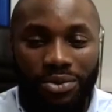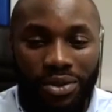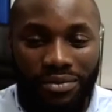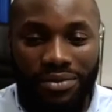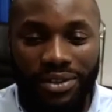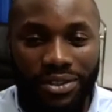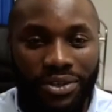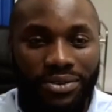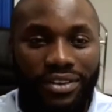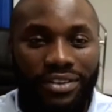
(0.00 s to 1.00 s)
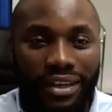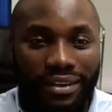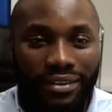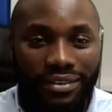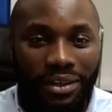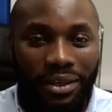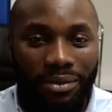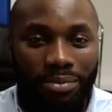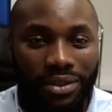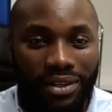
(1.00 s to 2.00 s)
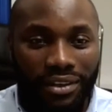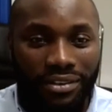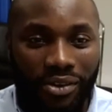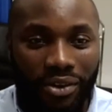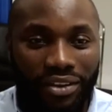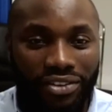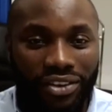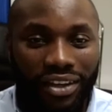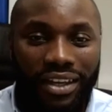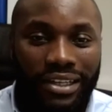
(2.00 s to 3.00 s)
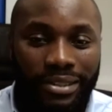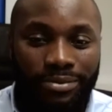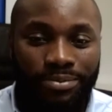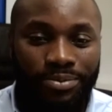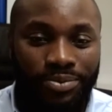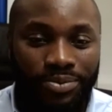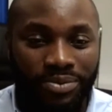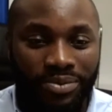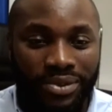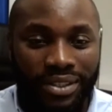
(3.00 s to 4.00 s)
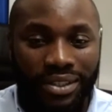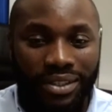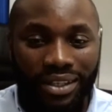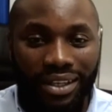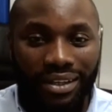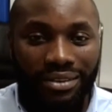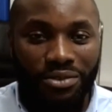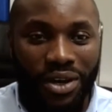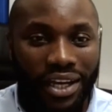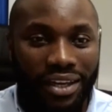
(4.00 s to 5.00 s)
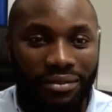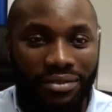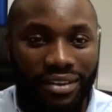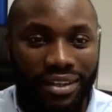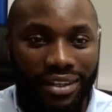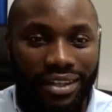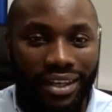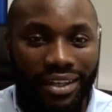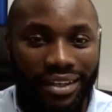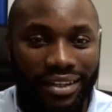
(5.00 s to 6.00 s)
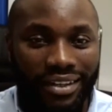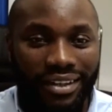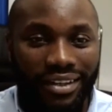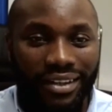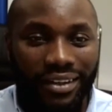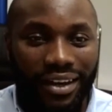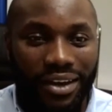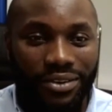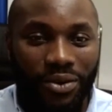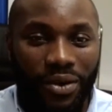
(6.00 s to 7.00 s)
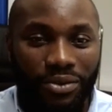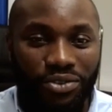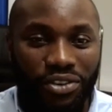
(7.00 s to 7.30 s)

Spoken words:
all over the news, isn't it? You're seeing police crashing, you know, raves and underground